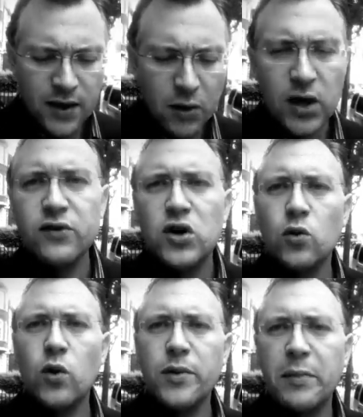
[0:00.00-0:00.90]
They might even
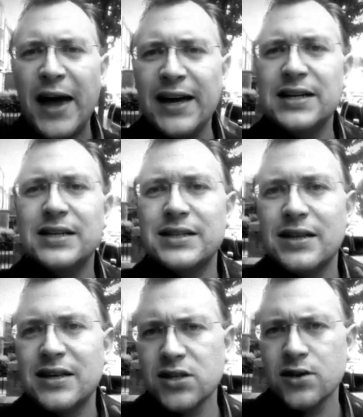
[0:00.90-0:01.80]
know what the pain is
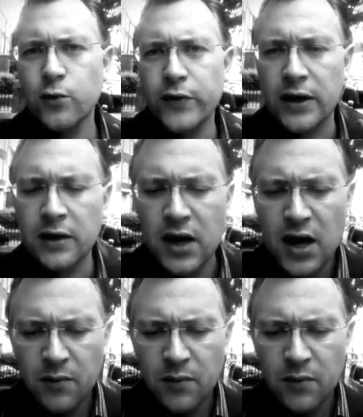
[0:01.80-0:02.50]
that they're solving.